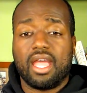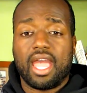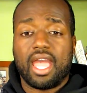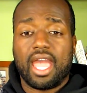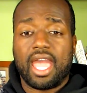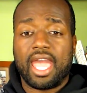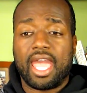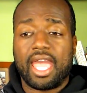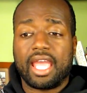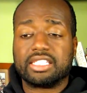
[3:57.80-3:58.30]

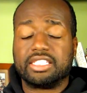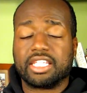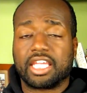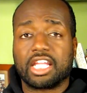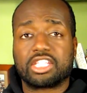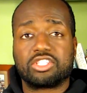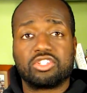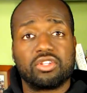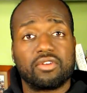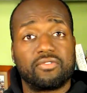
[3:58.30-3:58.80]
And to
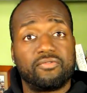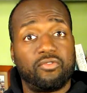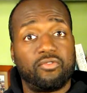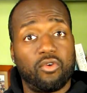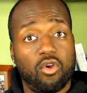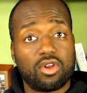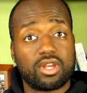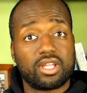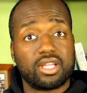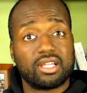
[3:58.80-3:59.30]
get you to
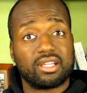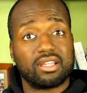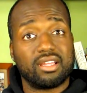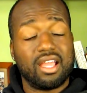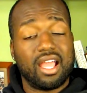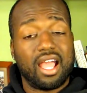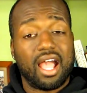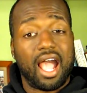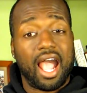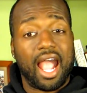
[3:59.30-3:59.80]
40,
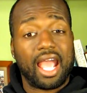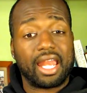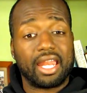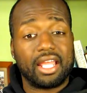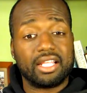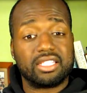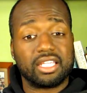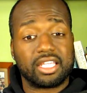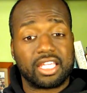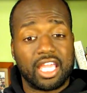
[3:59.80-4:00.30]
I
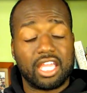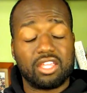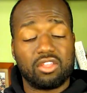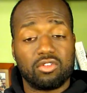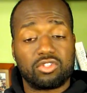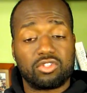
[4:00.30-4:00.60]
need to get you